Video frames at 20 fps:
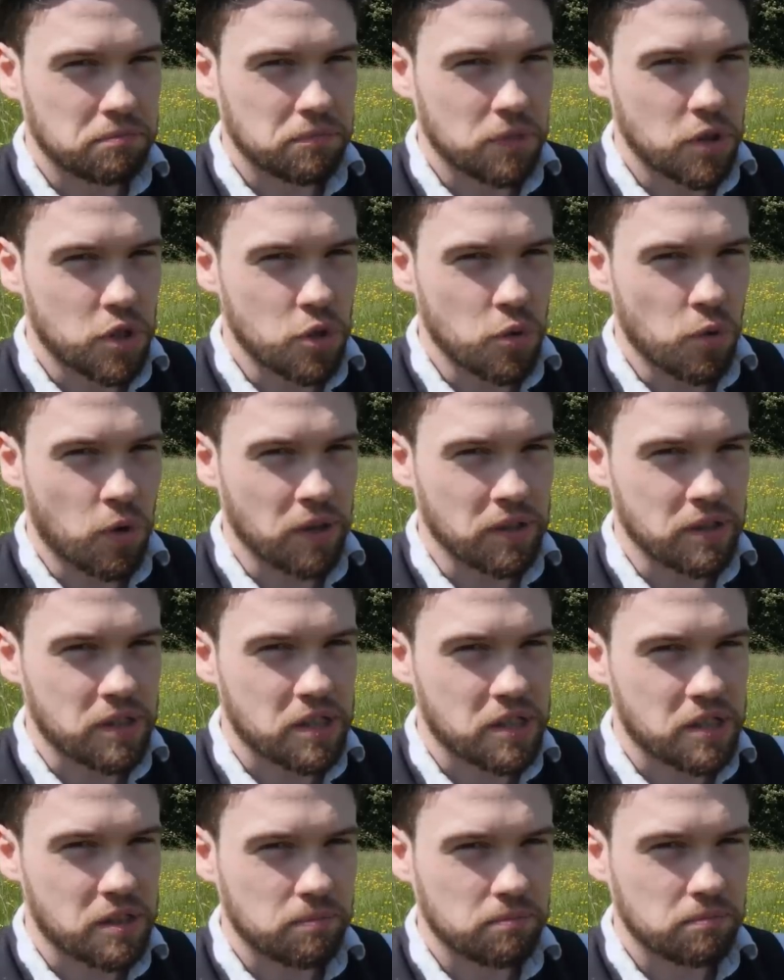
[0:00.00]

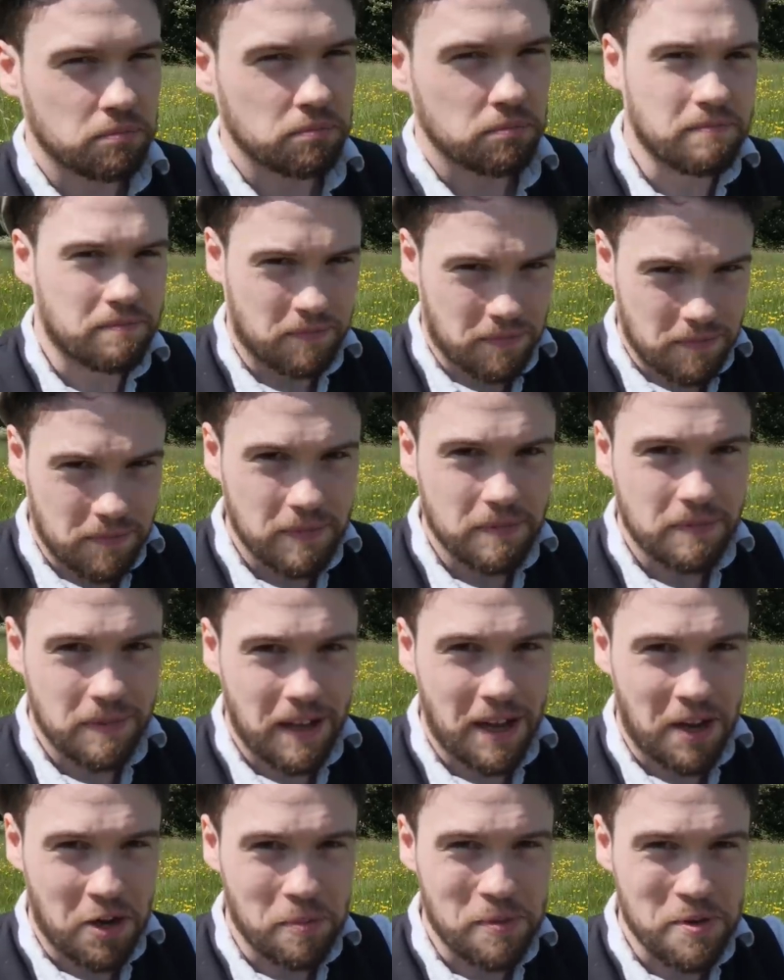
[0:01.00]
Nuance.
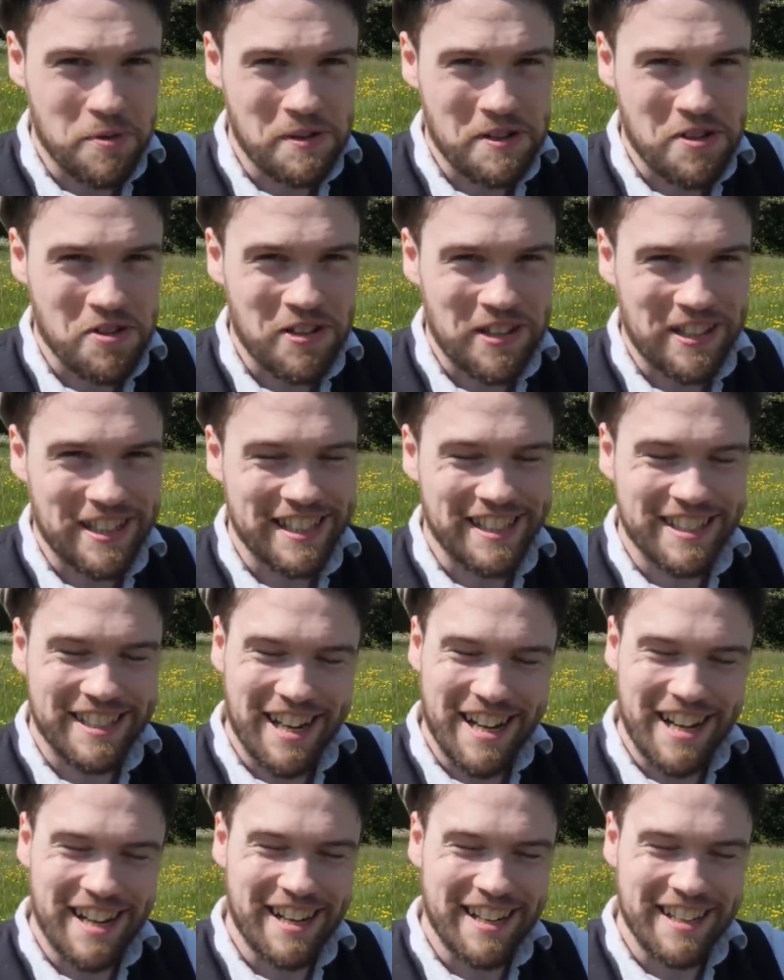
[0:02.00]
I hope you enjoyed this.
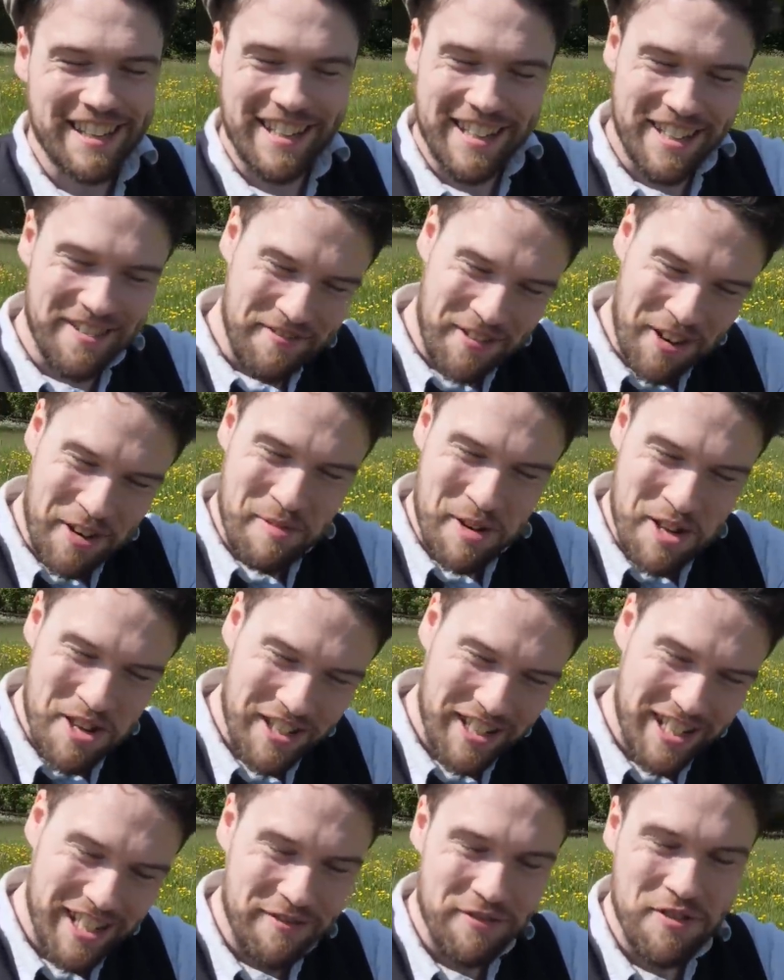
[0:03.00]
Thank you very much
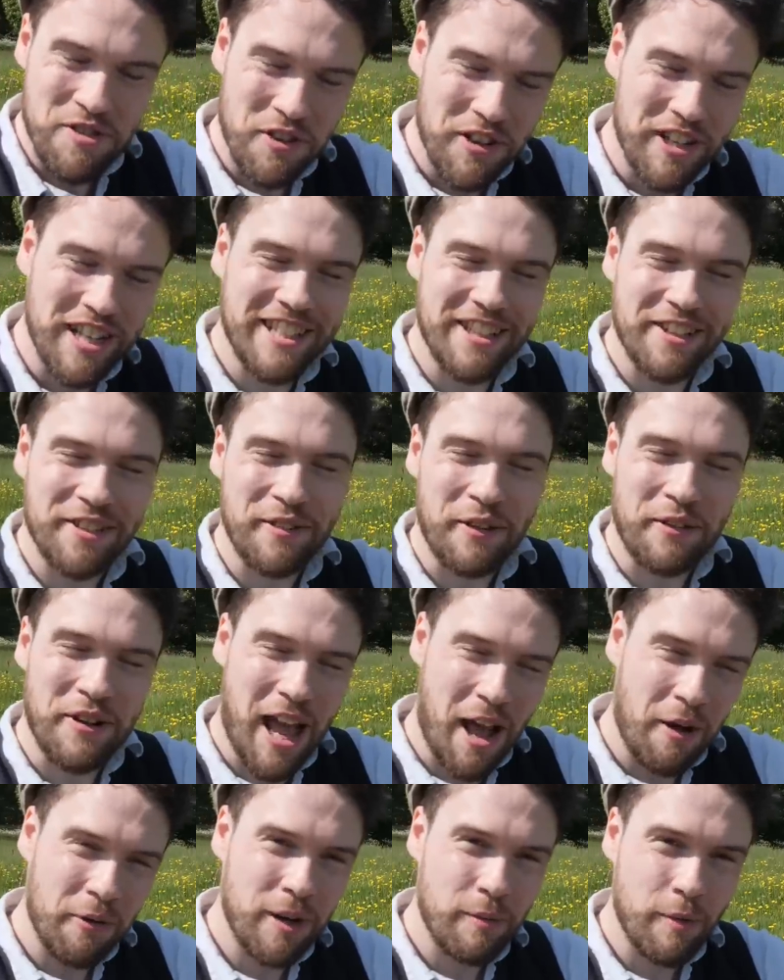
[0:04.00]
indeed for joining. Diolch yn fawr
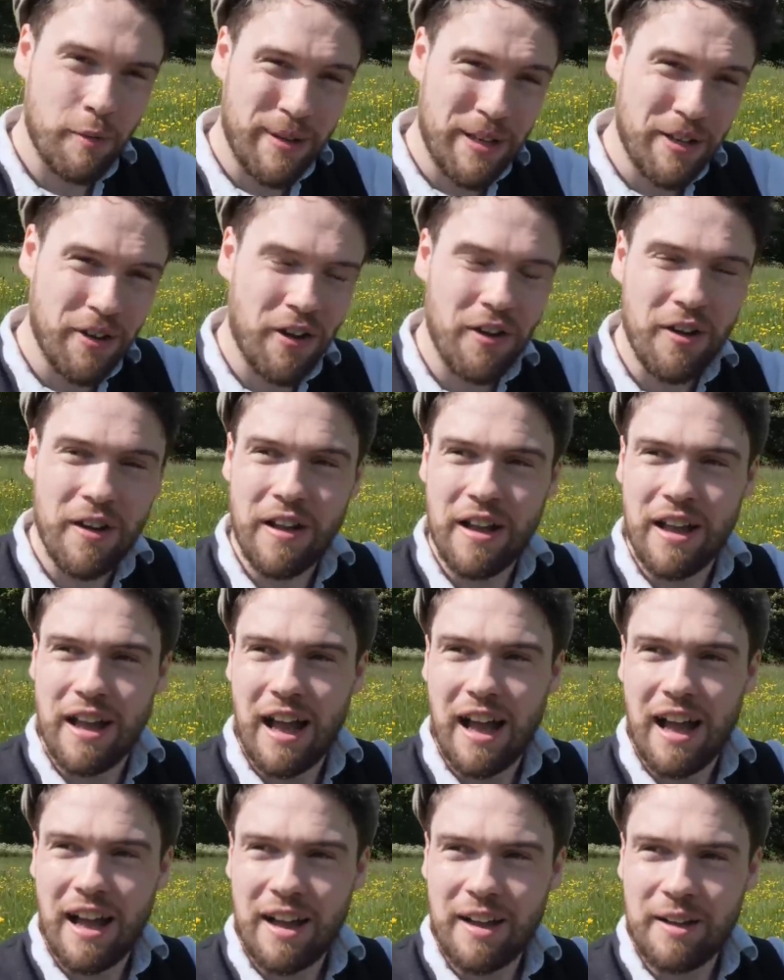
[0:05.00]
iawn am ymuno.
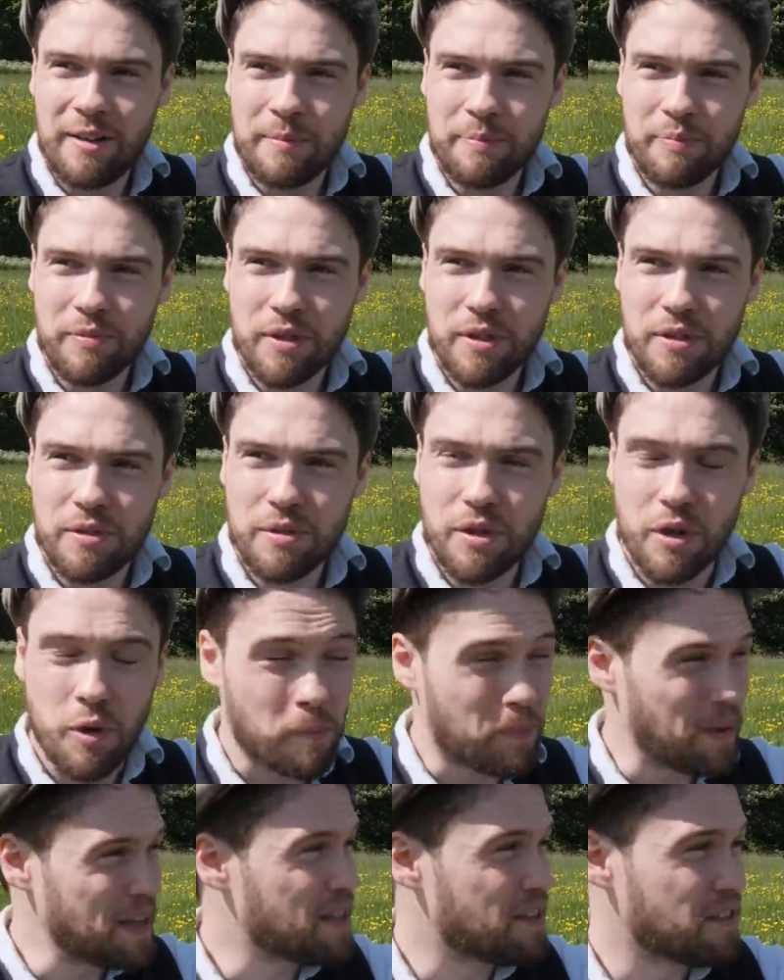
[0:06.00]

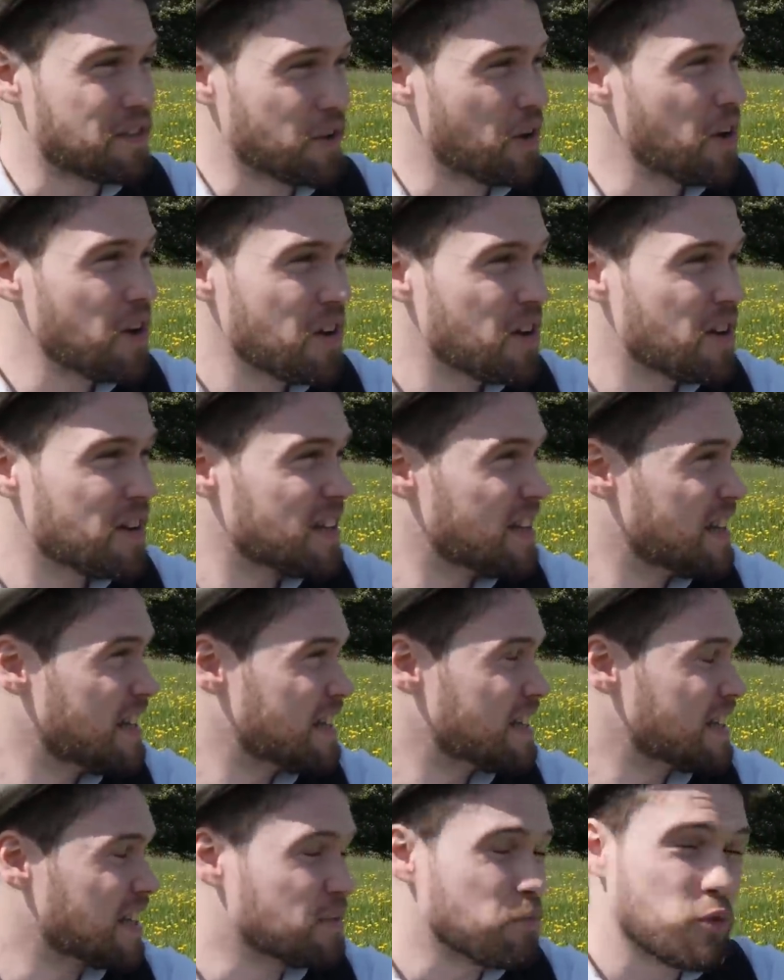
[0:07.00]
Gobeithio,
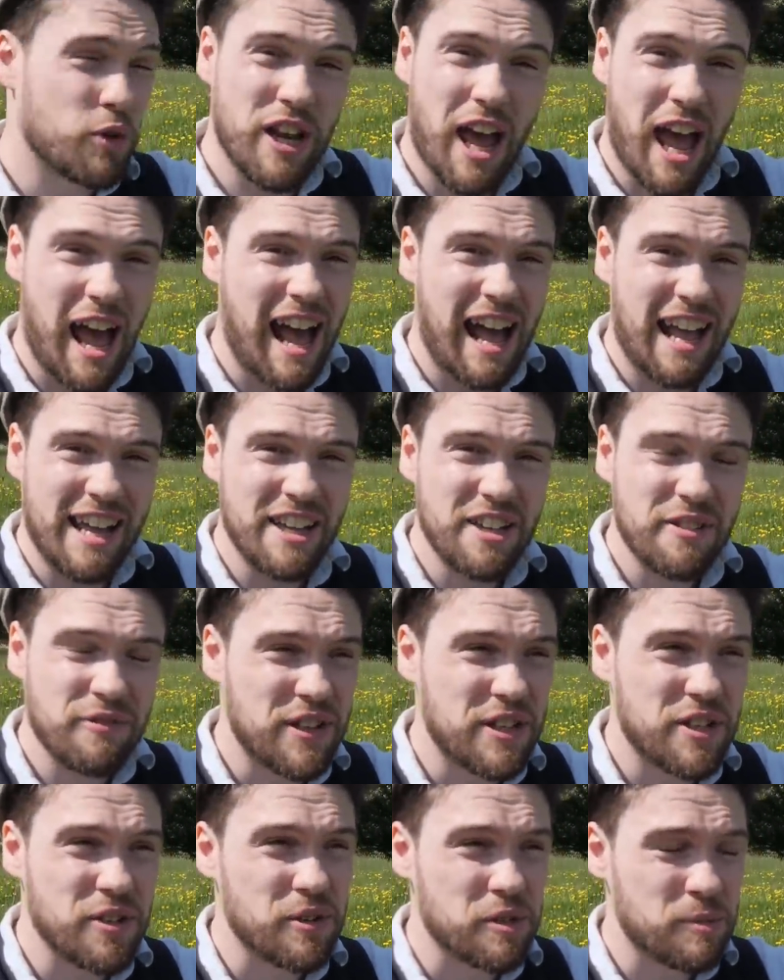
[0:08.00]
dach chi'n fwynhau'r
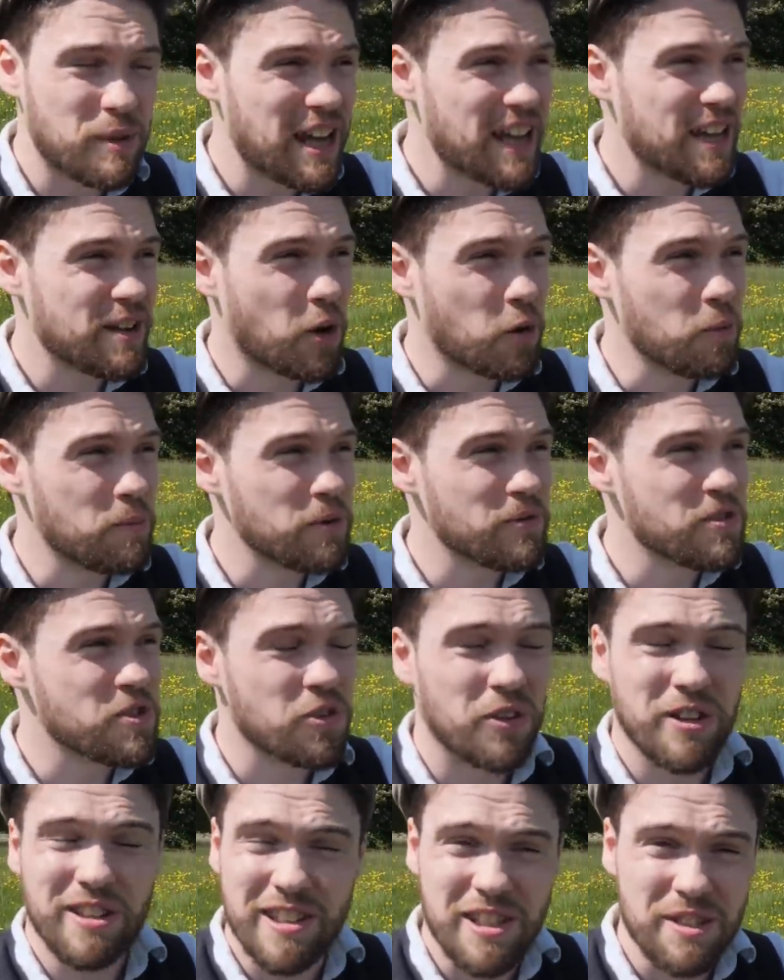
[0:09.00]
videos yma. I hope you're
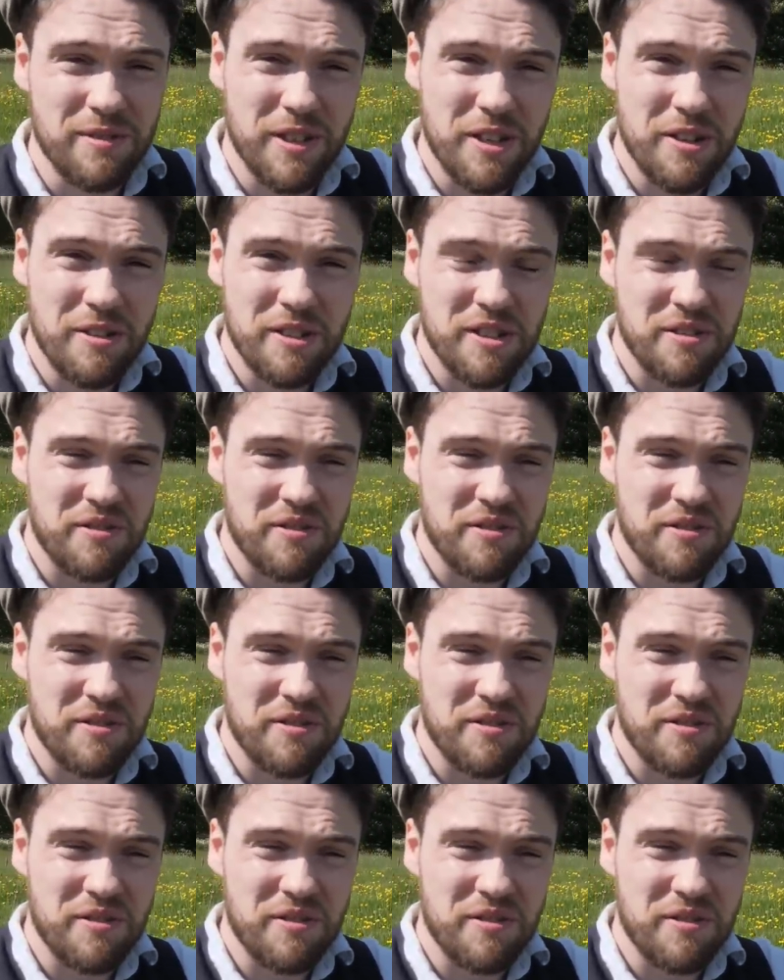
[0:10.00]
enjoying these videos.